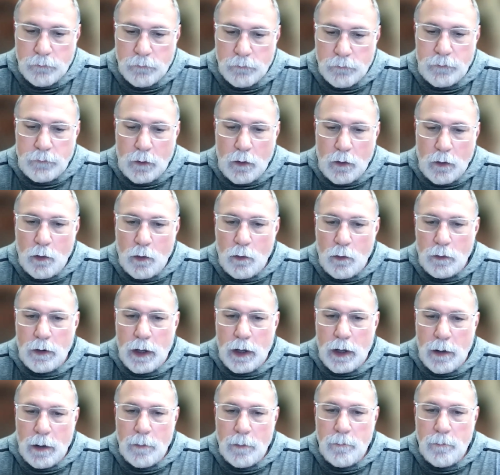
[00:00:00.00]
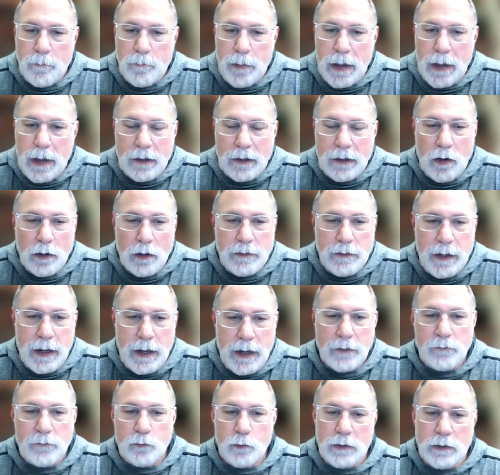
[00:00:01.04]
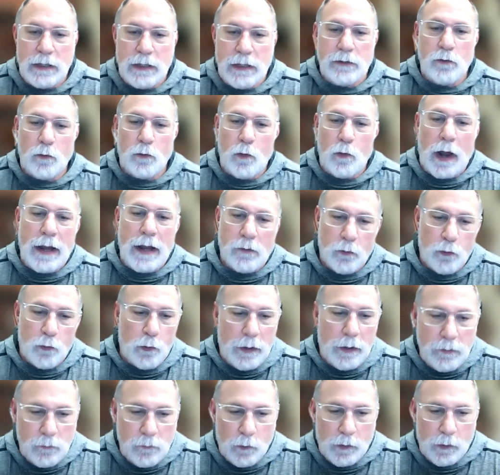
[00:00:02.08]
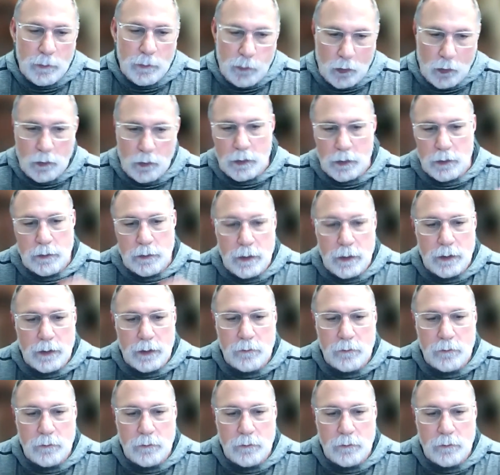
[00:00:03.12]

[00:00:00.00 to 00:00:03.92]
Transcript: So back on task, we need to write a written report that